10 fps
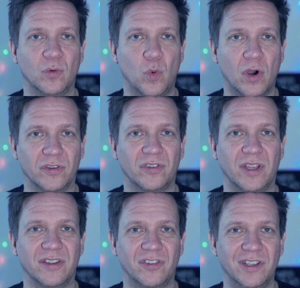was
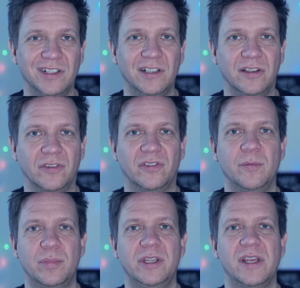and still is
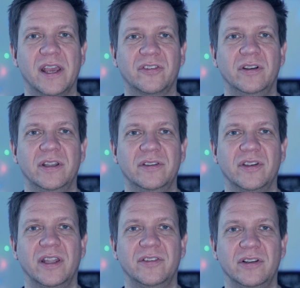simply excellent
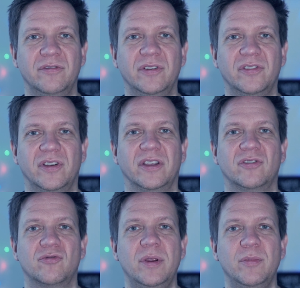and delivers
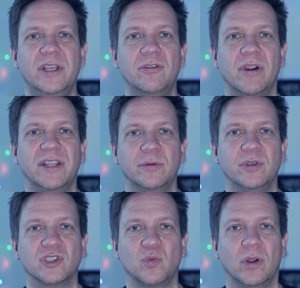extremely great
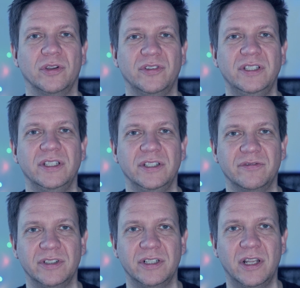image quality
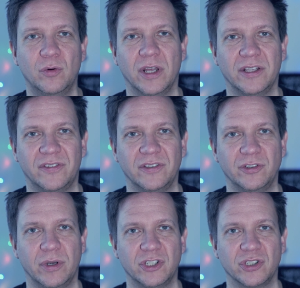even in low light
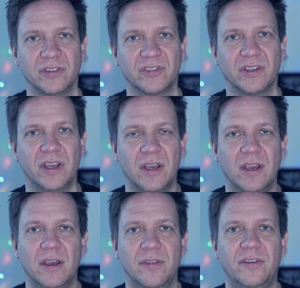situations.
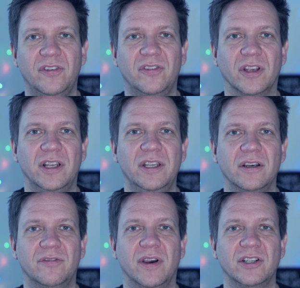This is a clear
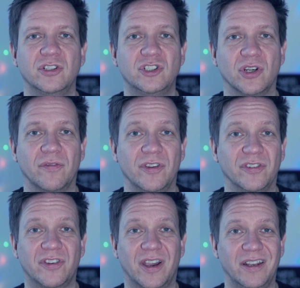advantage of
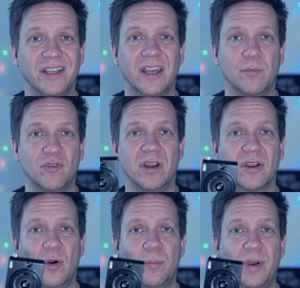this tiny camera
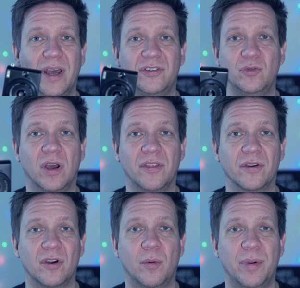compared to other
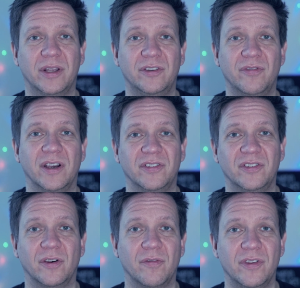compact
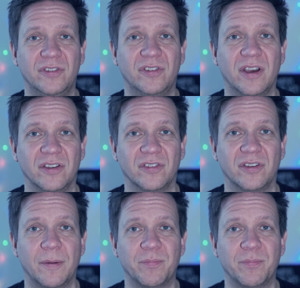devices of this size.